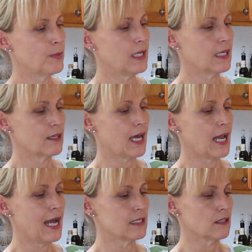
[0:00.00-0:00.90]
pink that
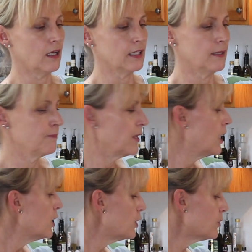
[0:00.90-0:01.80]
has on it.
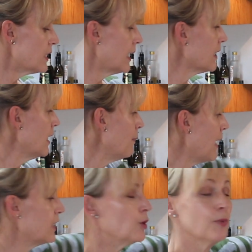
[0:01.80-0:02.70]
You take them
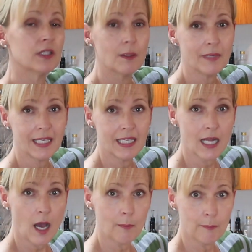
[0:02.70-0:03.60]
and you put them in
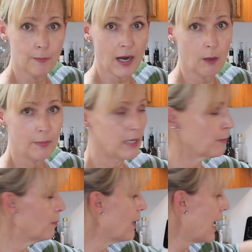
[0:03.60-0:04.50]
a brown
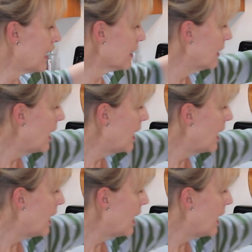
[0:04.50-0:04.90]
paper bag.